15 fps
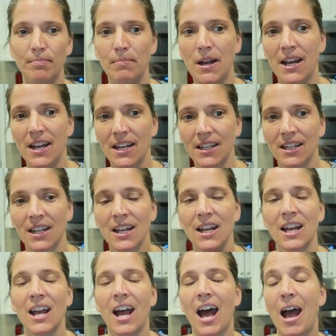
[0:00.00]
bye.
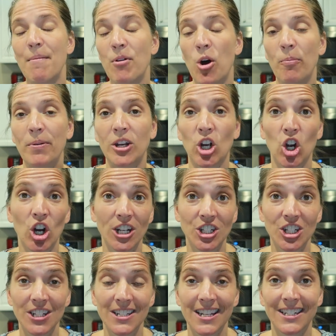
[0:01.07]
I'm hoping it
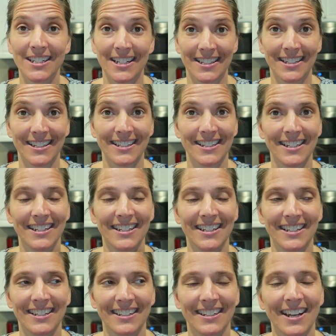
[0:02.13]
crunches and does its thing
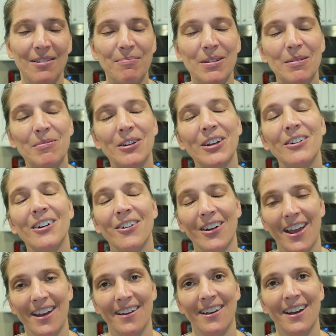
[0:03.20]
and I'll be able to go,
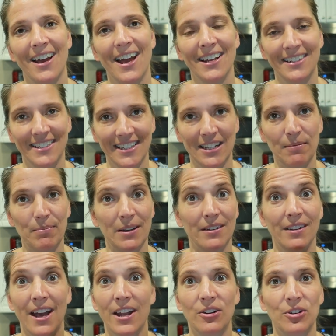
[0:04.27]
okay, I did it,
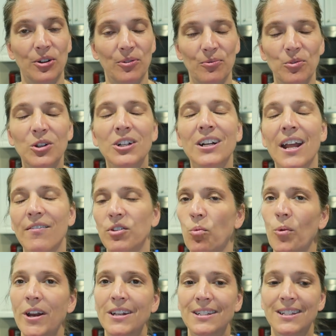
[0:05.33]
but I don't know. We're gonna have to
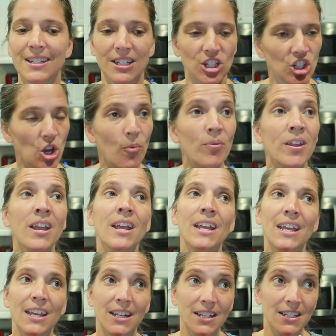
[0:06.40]
wait and see. So
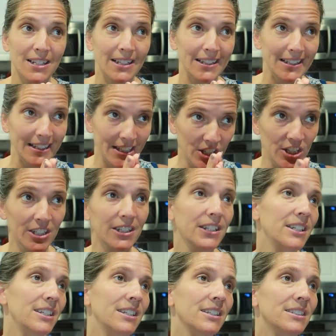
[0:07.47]
it is
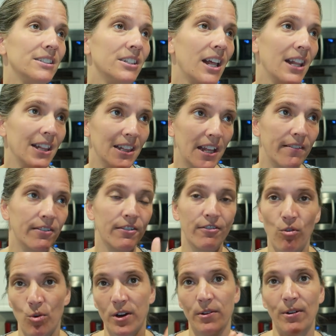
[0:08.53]
literally
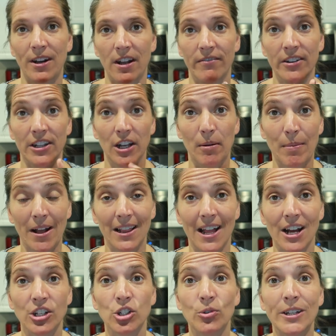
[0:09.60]
11.40 right now if I look at my
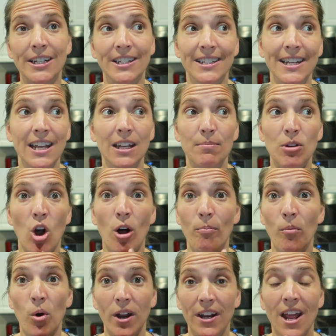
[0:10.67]
clock. So it has taken me all
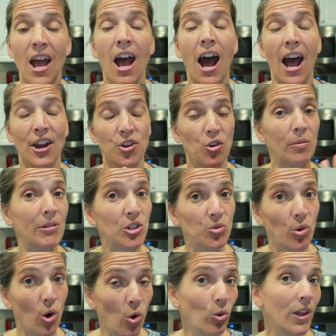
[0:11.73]
morning. I normally
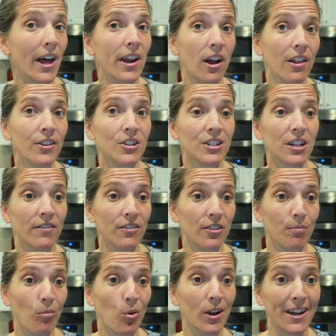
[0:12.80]
do a whole lot of other stuff in
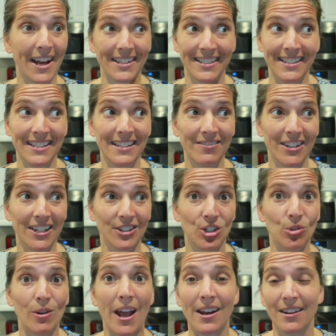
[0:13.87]
the morning. I didn't even get to
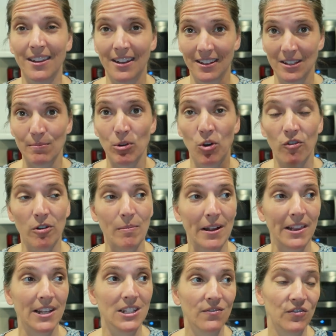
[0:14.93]
do anything except go over my
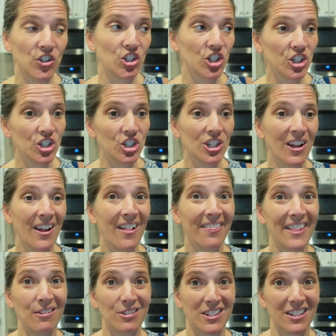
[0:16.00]
lesson for church.
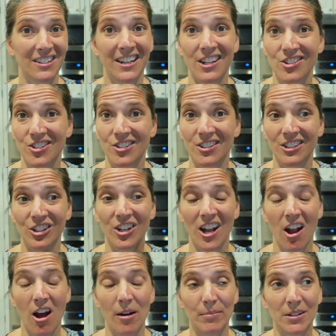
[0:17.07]
That was it, answer and look
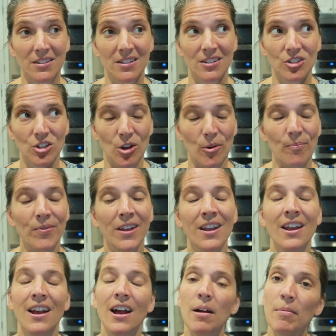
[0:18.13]
at comments. So
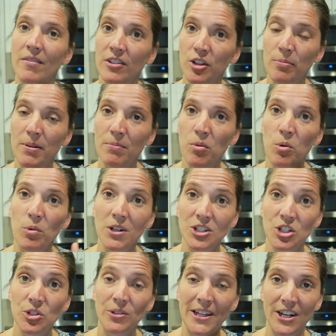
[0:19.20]
I'm gonna have a little bit more work
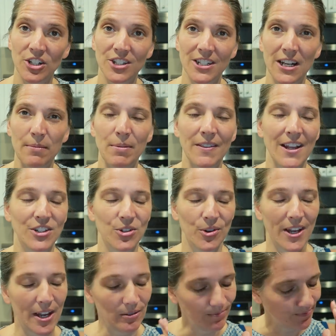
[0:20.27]
to do later today, but that's
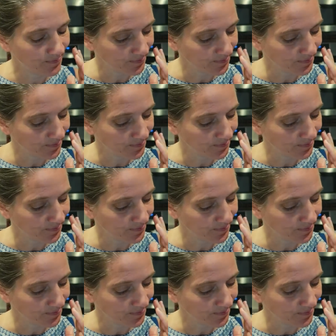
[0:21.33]
okay